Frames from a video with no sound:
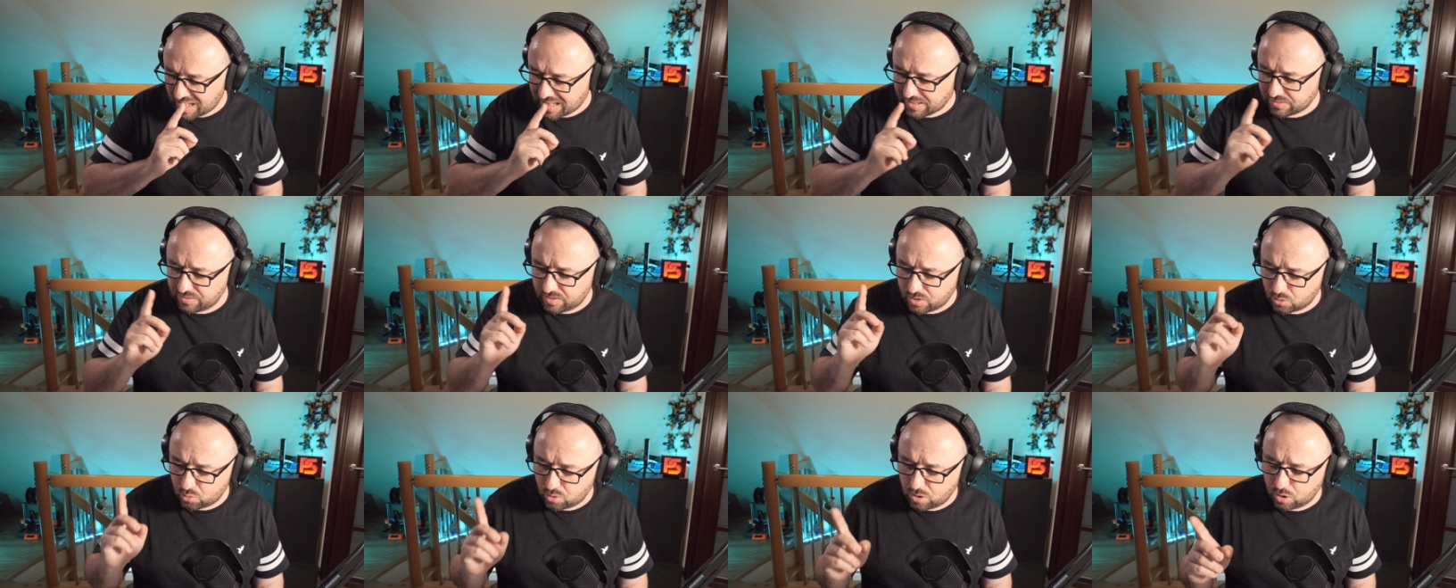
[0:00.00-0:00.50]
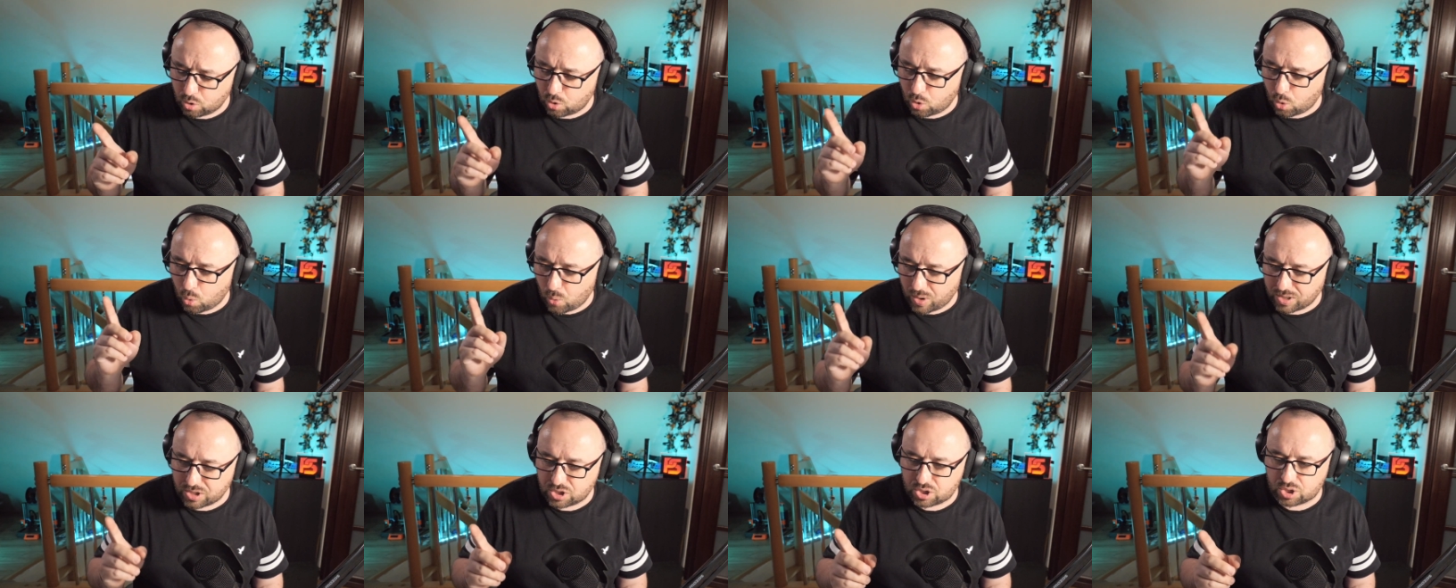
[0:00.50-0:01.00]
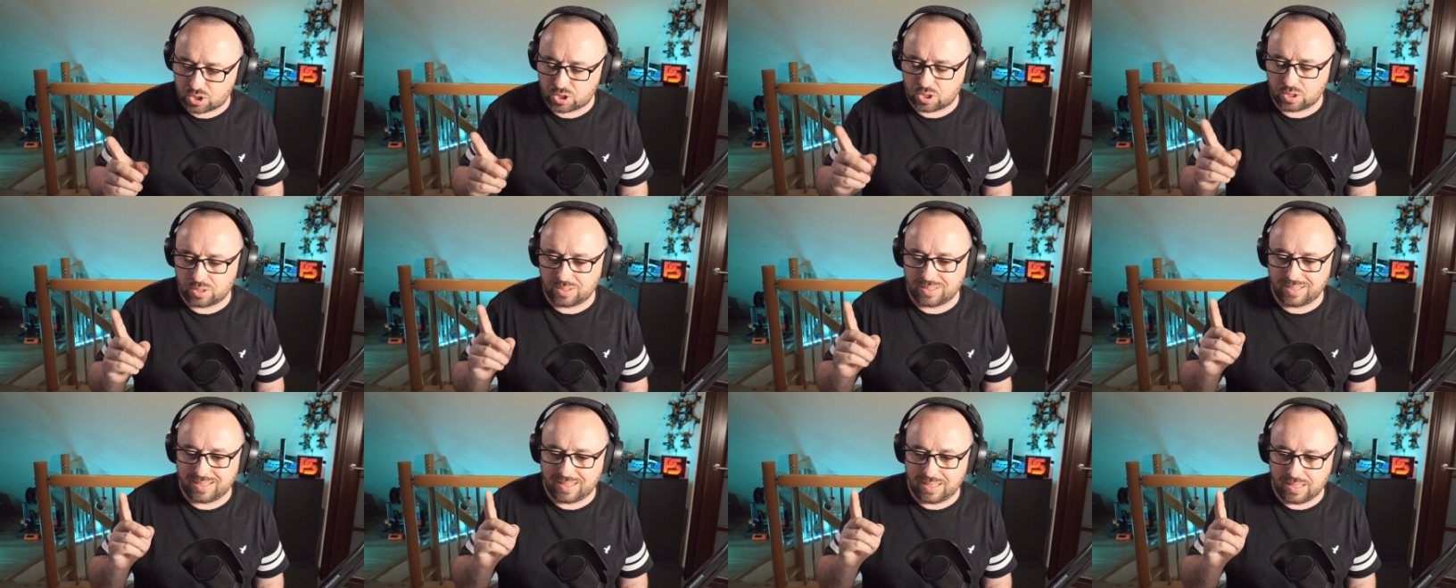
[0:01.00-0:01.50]
the real
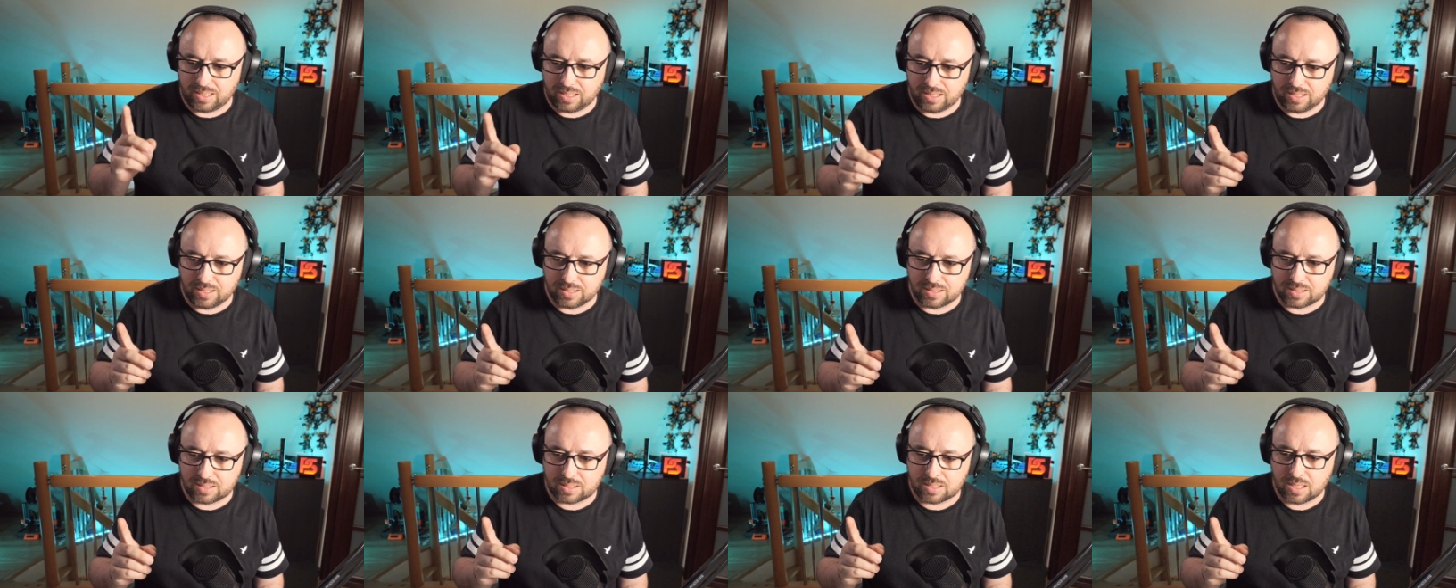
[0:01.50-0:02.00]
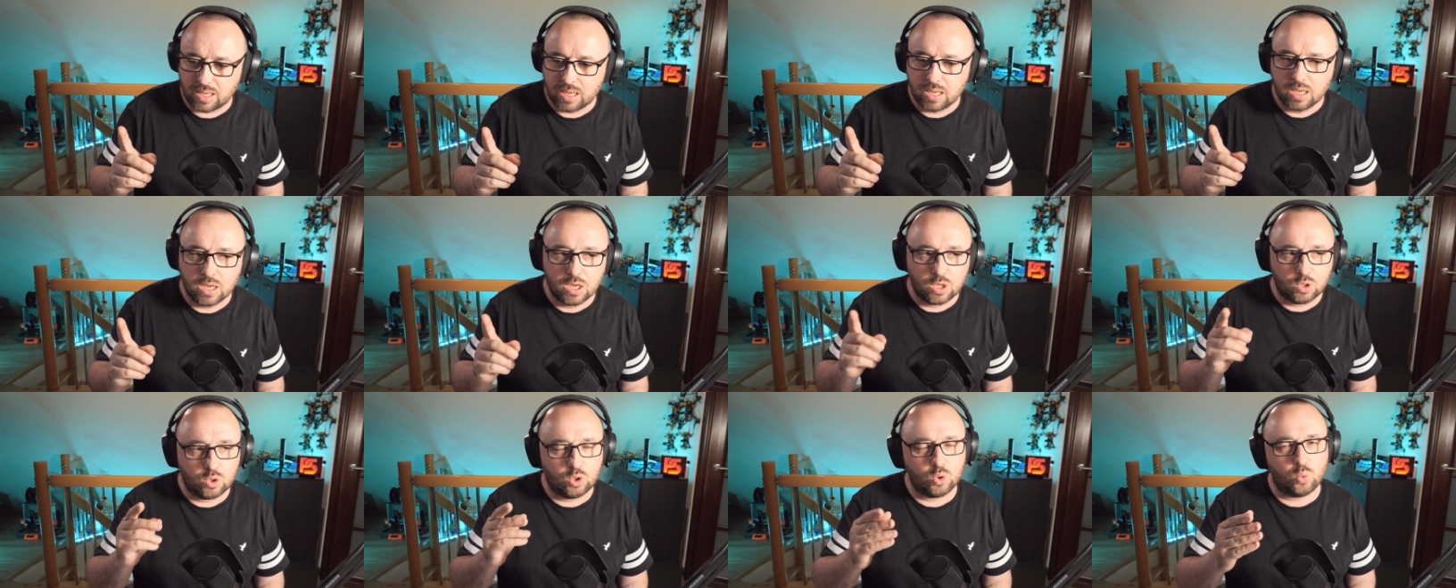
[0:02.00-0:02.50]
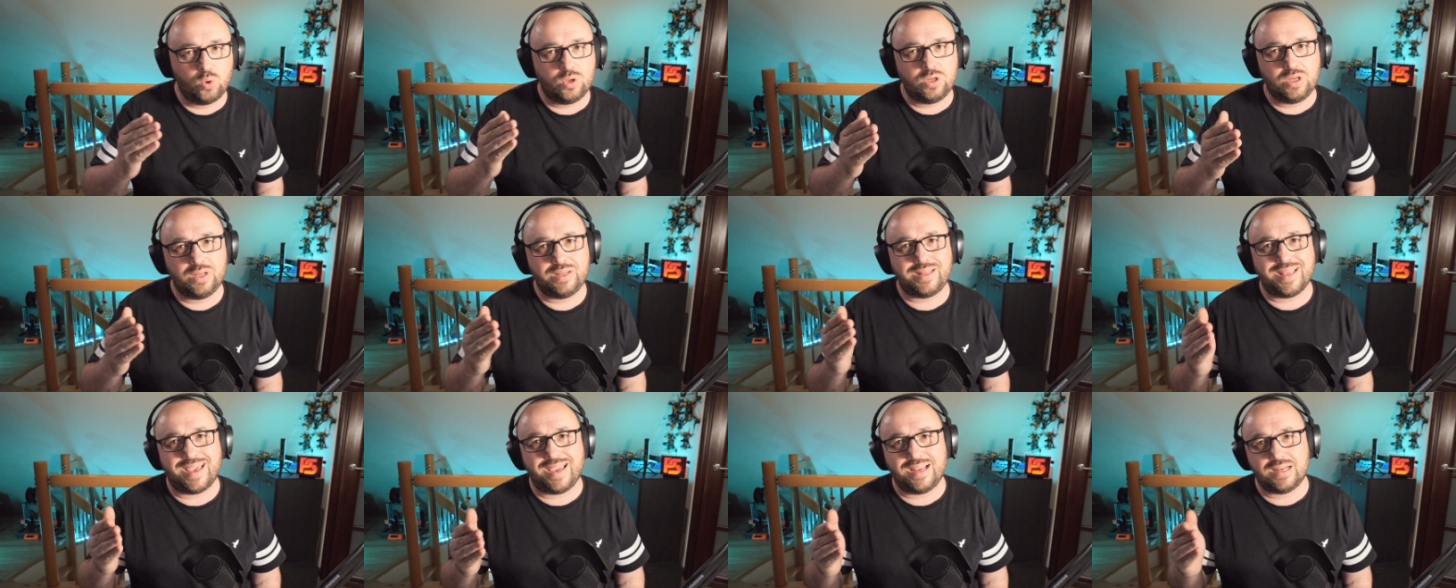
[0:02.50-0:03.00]
question is, do we
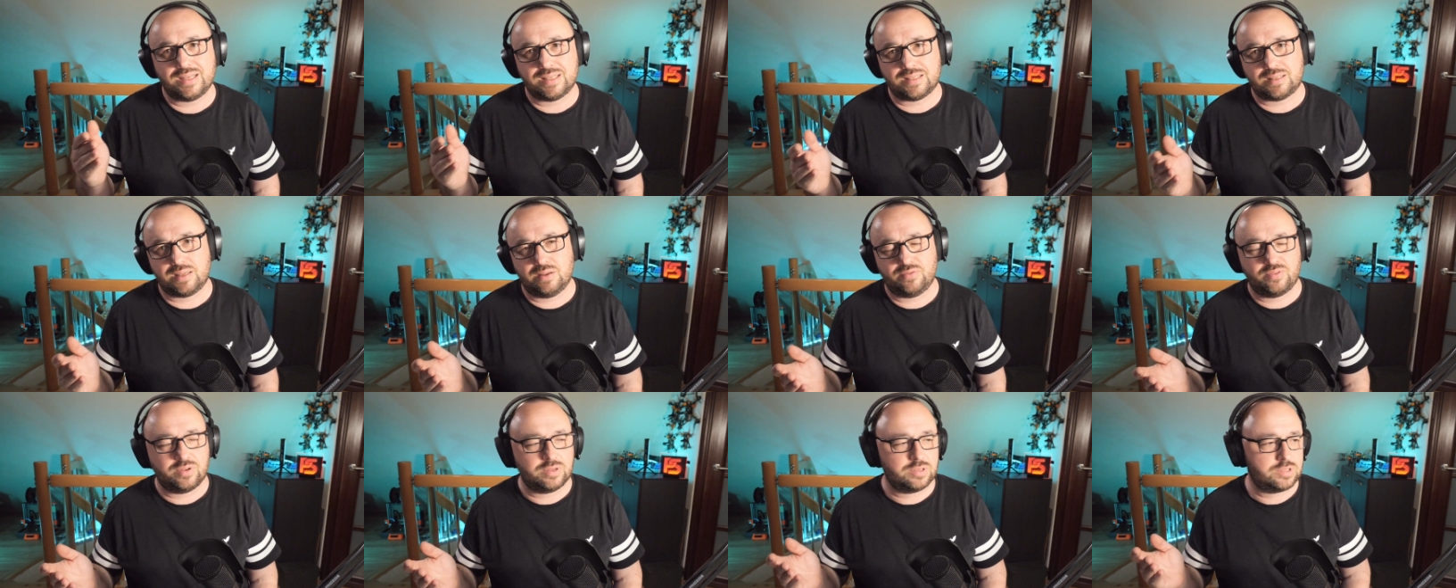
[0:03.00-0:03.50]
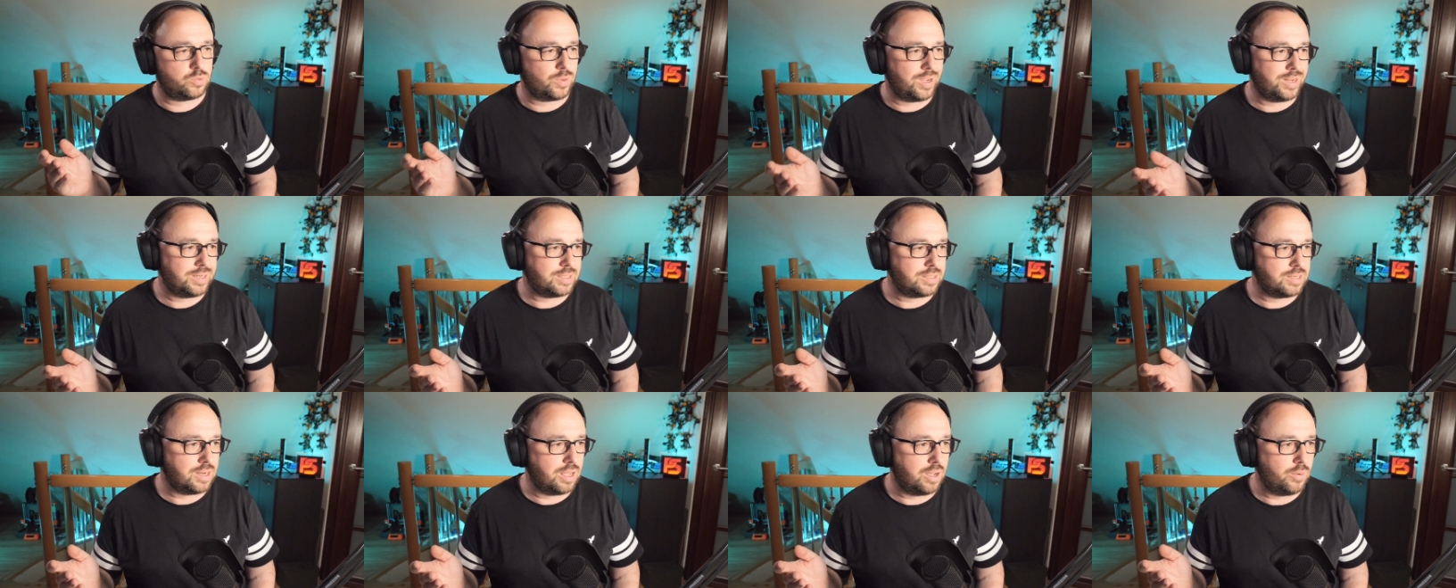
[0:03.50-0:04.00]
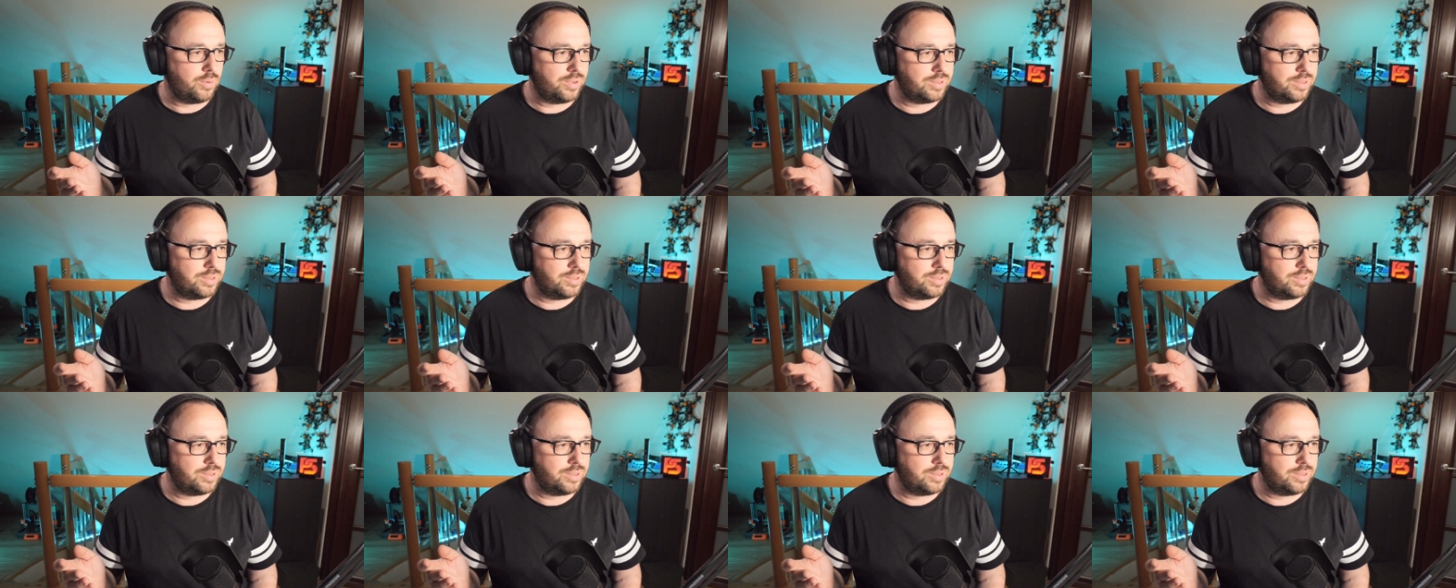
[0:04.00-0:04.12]
need H7s right now?